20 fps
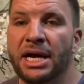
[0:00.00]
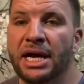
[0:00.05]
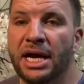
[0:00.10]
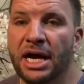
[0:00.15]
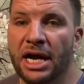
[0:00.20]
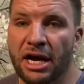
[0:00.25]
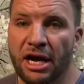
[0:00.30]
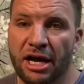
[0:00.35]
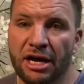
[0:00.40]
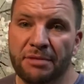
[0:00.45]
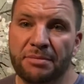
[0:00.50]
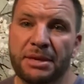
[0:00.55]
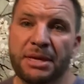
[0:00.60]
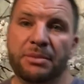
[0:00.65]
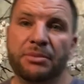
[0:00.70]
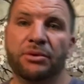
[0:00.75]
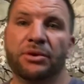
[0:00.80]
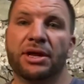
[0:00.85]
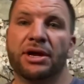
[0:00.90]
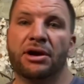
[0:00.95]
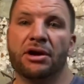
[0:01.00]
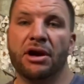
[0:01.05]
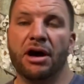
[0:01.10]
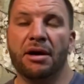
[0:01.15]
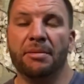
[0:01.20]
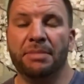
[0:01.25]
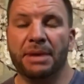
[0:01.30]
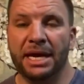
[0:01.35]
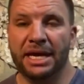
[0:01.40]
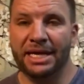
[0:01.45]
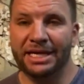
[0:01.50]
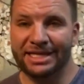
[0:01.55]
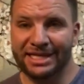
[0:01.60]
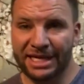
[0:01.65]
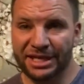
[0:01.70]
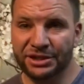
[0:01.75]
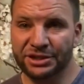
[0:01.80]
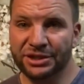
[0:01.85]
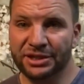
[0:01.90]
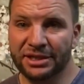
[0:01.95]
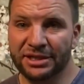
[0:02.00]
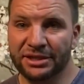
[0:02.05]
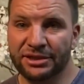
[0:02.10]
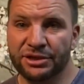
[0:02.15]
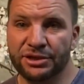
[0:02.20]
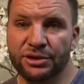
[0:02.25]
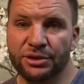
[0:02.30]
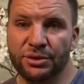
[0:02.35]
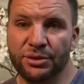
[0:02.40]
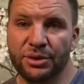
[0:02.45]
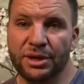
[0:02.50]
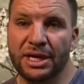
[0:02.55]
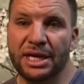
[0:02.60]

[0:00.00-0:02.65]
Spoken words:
A lot of people that are not paying attention to